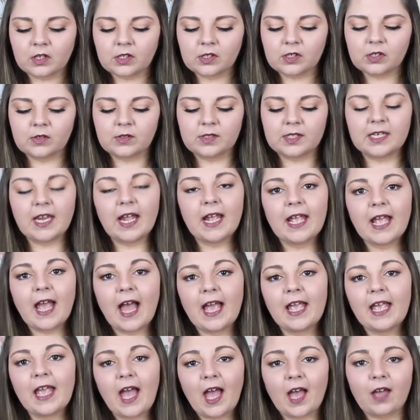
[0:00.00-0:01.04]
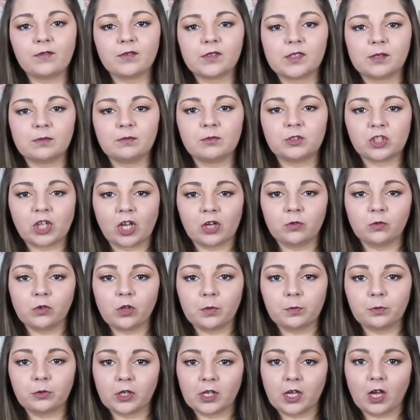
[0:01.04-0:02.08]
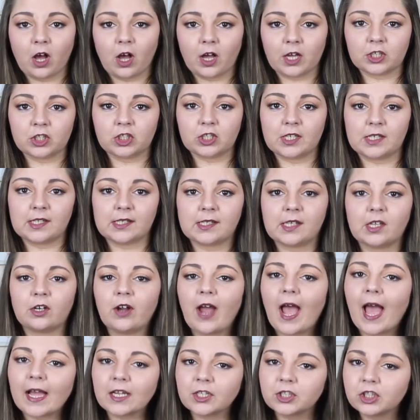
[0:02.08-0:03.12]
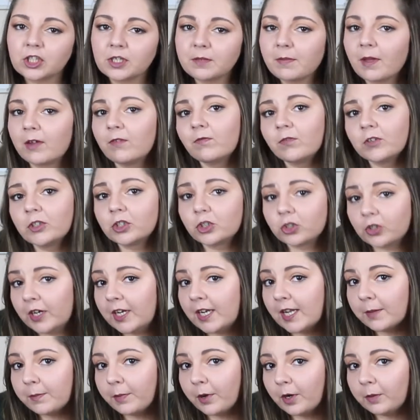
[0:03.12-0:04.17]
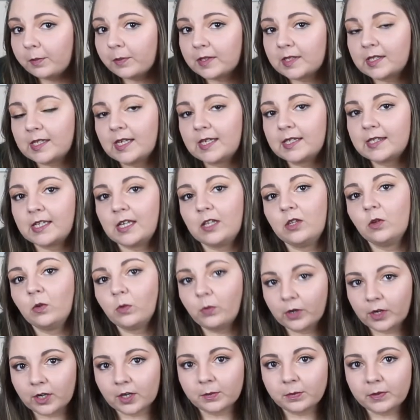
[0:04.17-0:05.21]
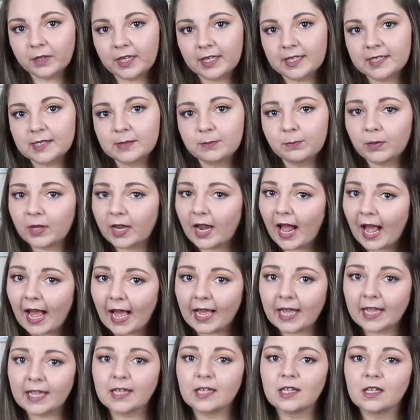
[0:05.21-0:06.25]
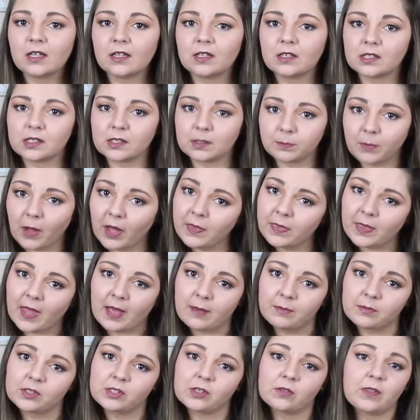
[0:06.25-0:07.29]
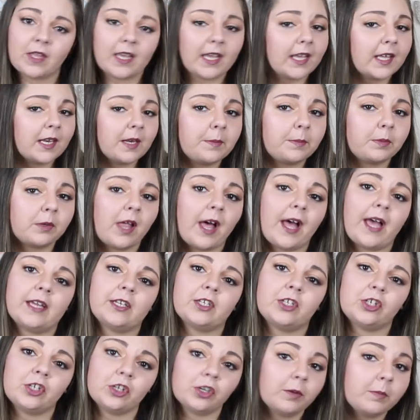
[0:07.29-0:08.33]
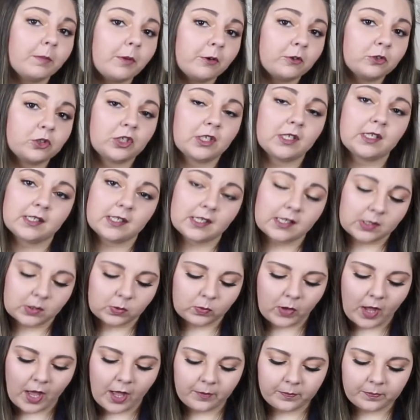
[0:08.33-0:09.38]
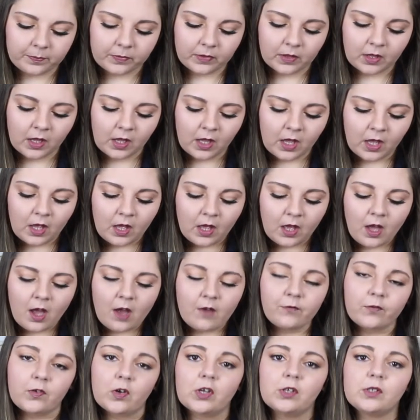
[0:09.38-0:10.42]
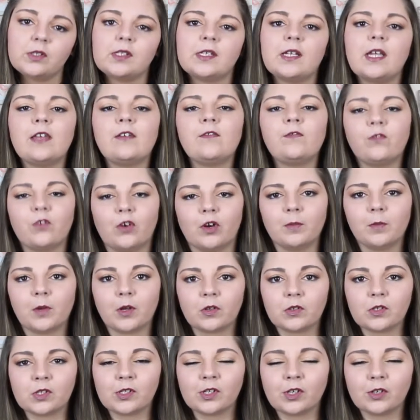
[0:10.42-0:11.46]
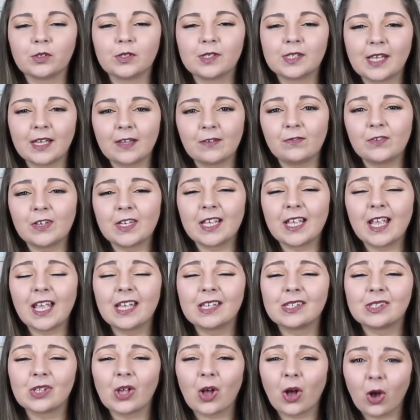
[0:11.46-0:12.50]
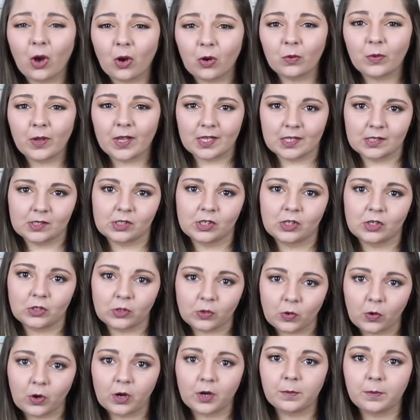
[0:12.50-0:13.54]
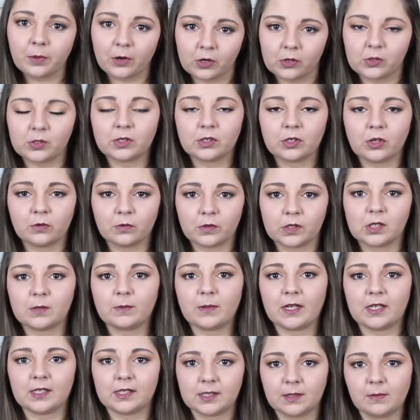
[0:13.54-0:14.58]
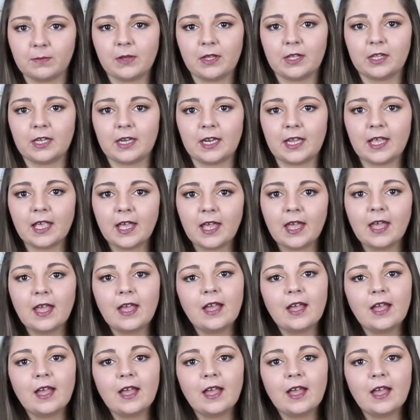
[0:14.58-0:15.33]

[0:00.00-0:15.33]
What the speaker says: So today I have some general precautions that are actually meant for training purposes in the workplace, but I spun them so they apply to your emotions as well. First and foremost, your safety is always your personal responsibility.